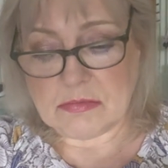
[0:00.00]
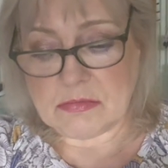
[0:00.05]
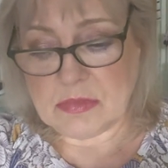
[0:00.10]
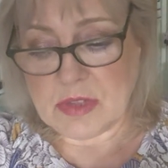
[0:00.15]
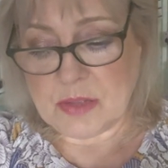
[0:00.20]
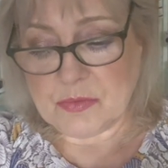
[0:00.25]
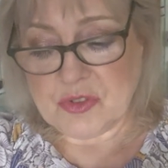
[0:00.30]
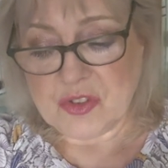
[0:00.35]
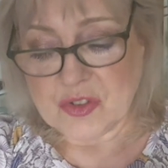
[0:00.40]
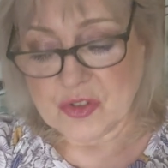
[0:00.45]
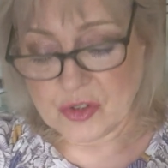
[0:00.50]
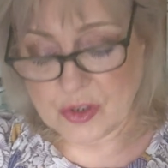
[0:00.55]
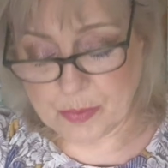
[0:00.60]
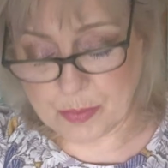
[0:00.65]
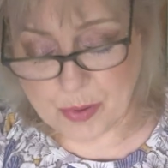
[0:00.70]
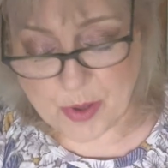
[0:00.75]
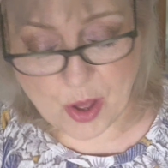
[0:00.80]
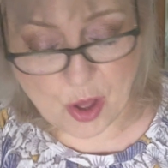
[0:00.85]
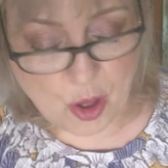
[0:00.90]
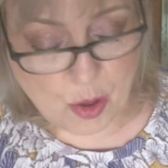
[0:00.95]
I'm just going to
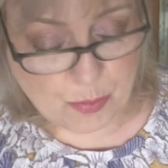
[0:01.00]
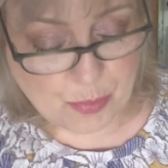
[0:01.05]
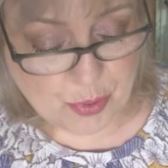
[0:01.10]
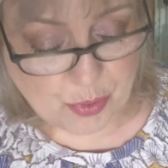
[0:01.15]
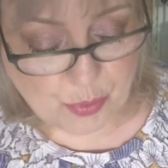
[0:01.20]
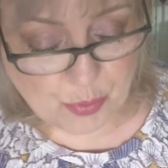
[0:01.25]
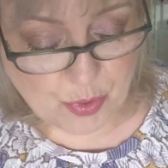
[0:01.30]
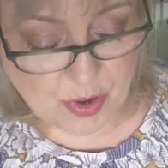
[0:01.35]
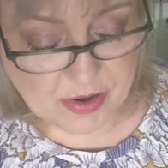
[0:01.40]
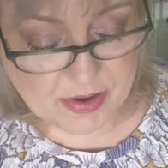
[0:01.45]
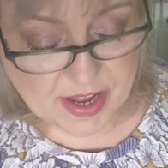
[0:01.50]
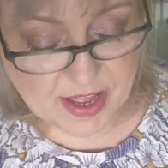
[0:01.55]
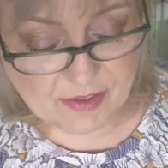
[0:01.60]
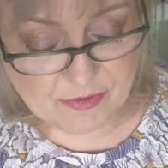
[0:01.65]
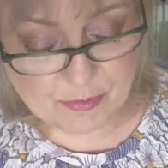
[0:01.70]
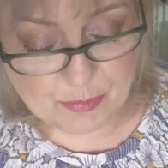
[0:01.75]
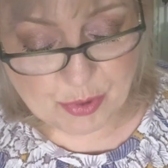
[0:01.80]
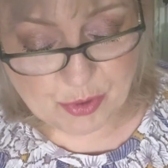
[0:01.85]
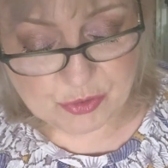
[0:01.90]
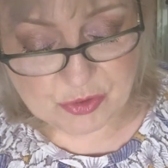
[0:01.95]
pop where I
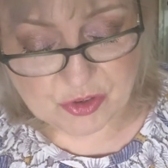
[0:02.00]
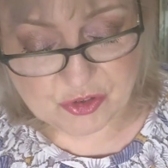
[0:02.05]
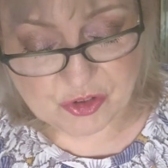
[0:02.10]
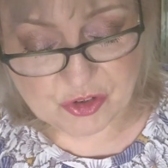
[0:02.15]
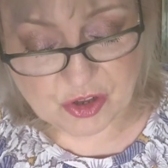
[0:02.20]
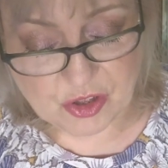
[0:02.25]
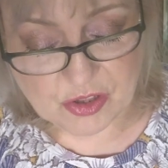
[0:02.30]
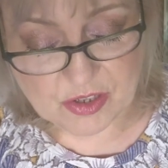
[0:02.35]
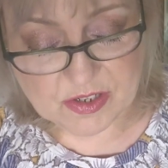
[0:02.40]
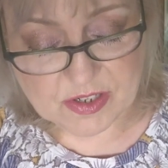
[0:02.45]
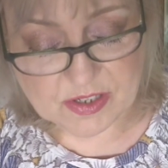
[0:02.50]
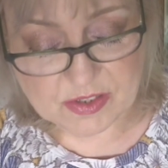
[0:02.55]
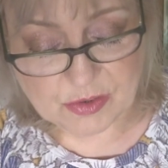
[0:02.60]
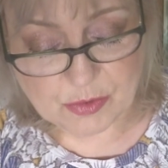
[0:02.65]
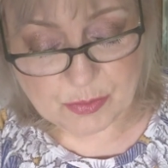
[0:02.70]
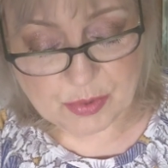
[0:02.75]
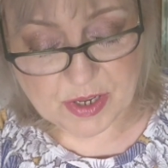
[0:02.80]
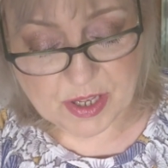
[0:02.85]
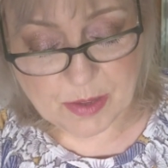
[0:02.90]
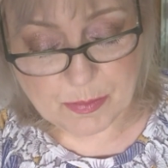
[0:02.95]
haven't put the Charlotte
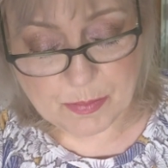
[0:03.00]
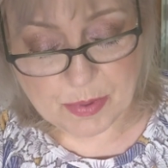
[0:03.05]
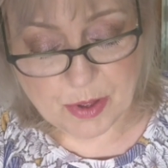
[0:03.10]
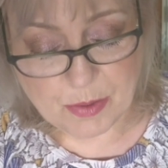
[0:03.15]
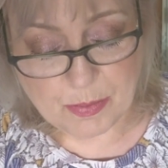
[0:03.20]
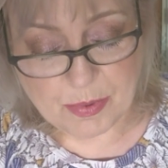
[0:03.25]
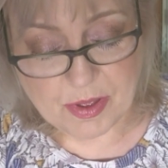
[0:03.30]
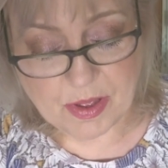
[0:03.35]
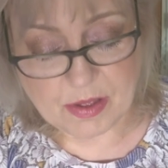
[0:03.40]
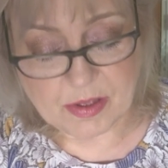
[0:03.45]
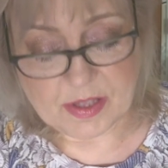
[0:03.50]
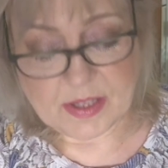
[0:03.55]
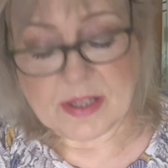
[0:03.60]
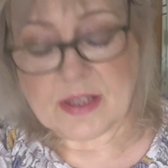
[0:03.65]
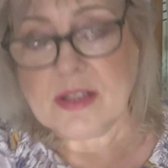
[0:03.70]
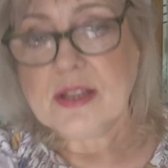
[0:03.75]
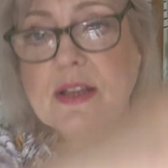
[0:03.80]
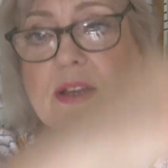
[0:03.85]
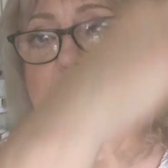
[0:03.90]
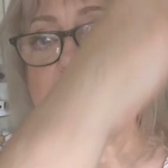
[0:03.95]
Tilbury. I'll pop her.
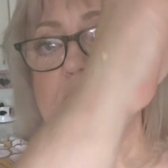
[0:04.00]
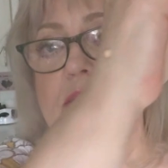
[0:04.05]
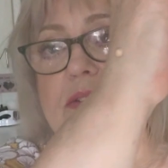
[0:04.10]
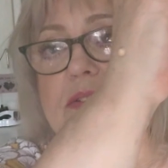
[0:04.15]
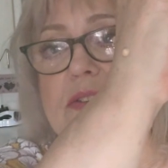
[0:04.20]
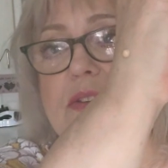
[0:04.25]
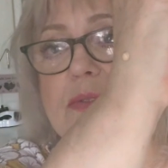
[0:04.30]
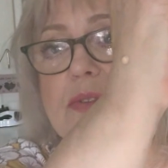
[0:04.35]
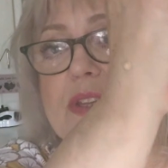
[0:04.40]
So